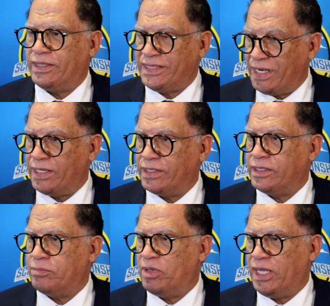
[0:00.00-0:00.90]

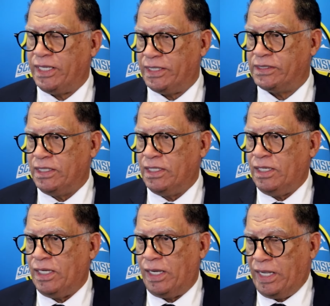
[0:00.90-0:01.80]
talented players
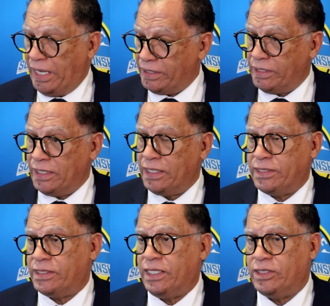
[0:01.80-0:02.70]
at an early
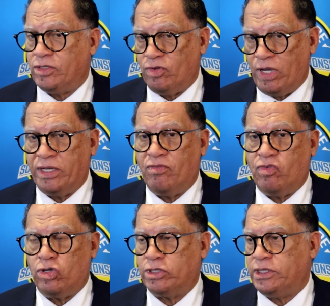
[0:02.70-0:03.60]
stage of under
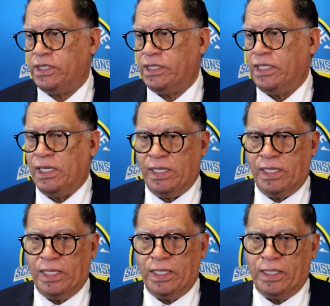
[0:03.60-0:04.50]
14
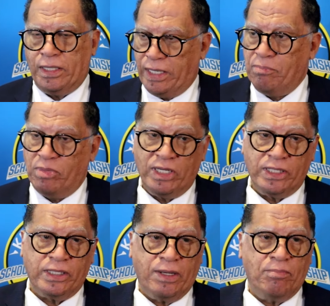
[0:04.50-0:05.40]
and
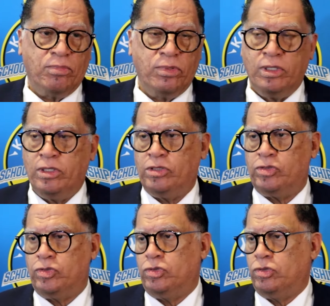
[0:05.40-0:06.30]
building them
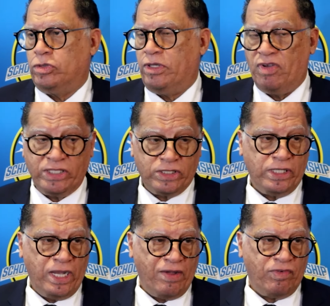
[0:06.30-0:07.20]
to
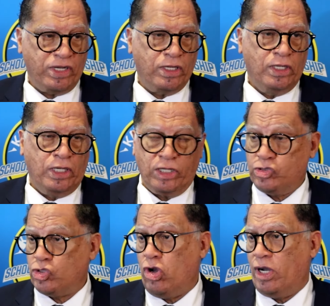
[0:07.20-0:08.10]
eventually having a
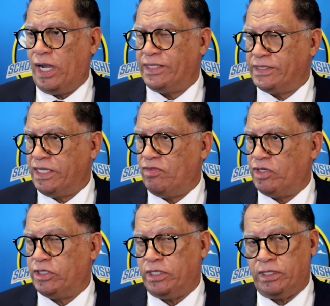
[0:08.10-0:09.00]
strong under
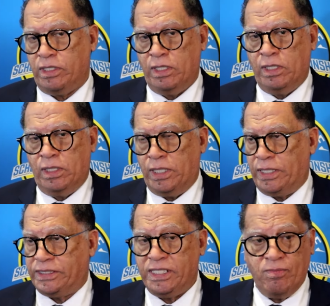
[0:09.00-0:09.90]
17
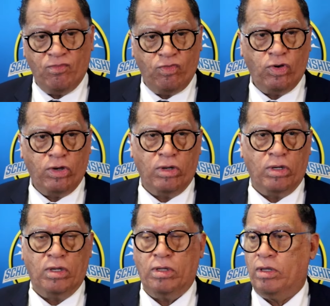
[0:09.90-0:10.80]
team
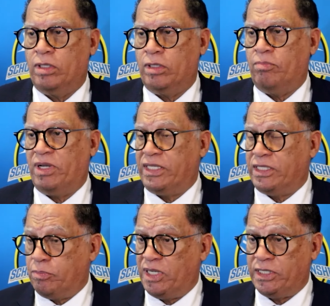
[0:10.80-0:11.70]
for
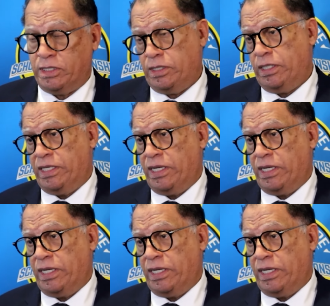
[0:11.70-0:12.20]
participation